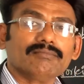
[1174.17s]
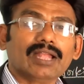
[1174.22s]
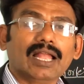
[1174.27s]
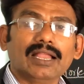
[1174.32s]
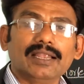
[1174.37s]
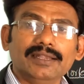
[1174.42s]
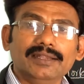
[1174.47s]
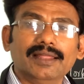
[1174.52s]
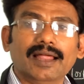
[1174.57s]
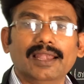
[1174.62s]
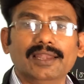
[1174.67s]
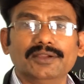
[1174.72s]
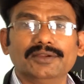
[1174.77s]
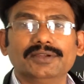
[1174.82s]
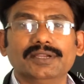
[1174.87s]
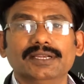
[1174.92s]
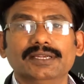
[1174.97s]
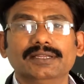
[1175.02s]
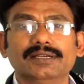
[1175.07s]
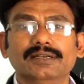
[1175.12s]

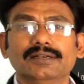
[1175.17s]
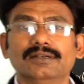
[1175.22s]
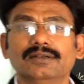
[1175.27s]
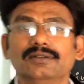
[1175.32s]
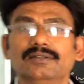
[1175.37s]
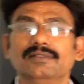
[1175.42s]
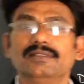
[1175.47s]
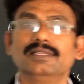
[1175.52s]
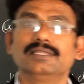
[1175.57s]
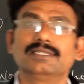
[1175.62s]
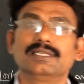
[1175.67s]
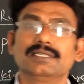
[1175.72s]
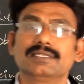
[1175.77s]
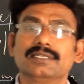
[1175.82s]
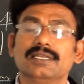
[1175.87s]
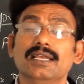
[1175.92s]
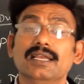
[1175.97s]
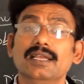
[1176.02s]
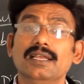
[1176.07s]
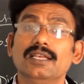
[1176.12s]
dilute it. This
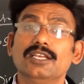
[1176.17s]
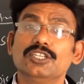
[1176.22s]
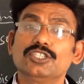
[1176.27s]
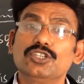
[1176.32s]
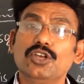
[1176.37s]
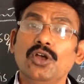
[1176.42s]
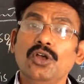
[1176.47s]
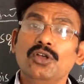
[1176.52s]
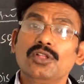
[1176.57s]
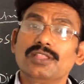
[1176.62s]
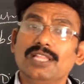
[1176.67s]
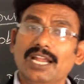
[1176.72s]
is, so